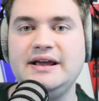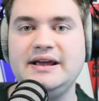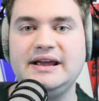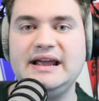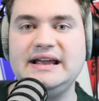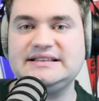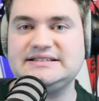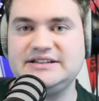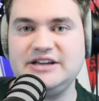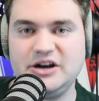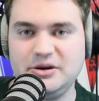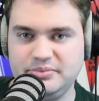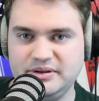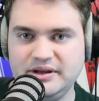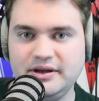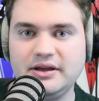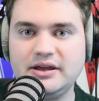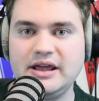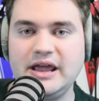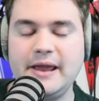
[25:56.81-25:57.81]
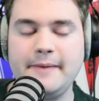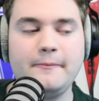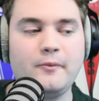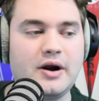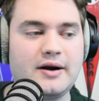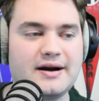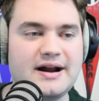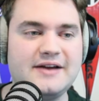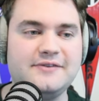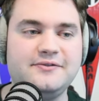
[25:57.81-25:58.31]
it's going to be a game
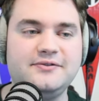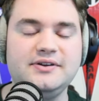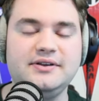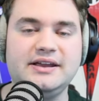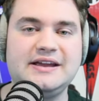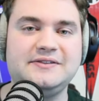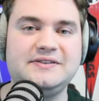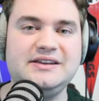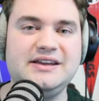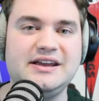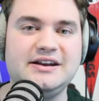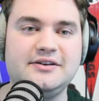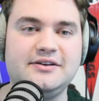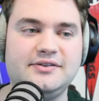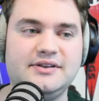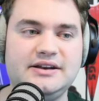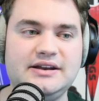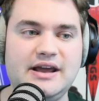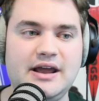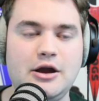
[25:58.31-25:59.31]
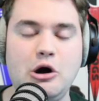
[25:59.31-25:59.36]
where I feel like at the end of the day,